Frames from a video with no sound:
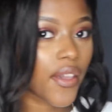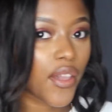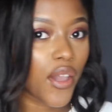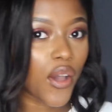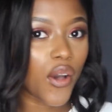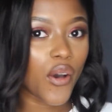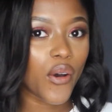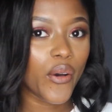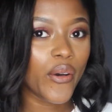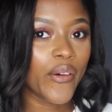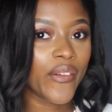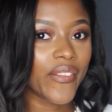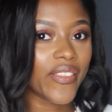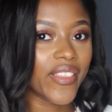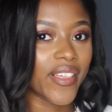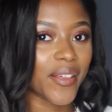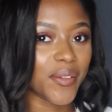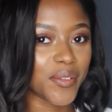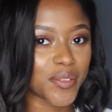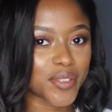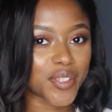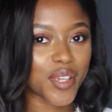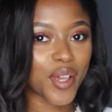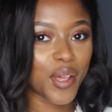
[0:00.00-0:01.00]
girl that
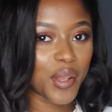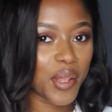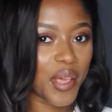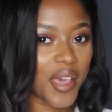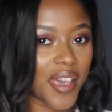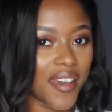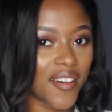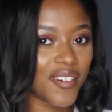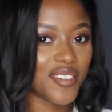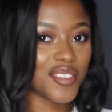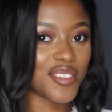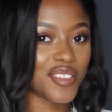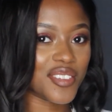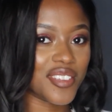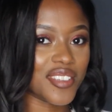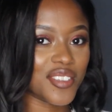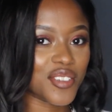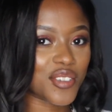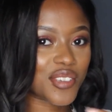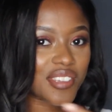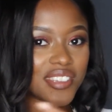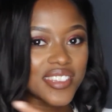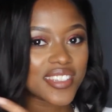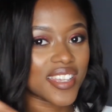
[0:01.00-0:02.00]
was cutting her hair and then it
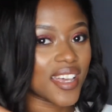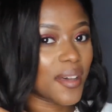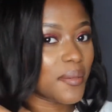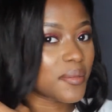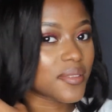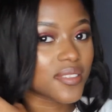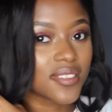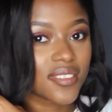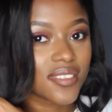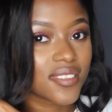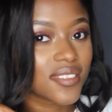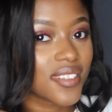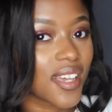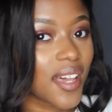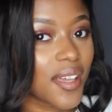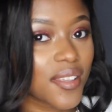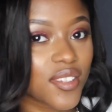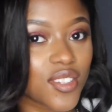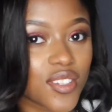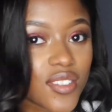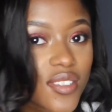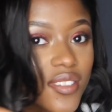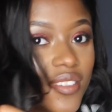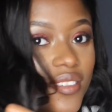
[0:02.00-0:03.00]
just snapped. That
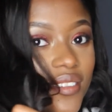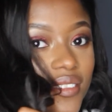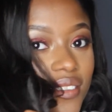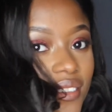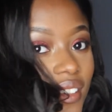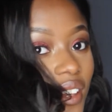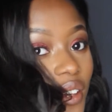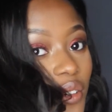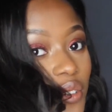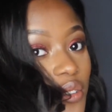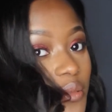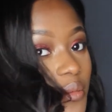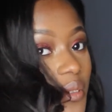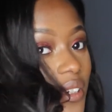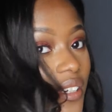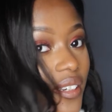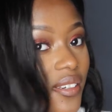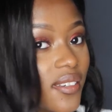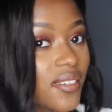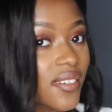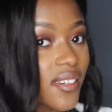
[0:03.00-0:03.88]
just kills me.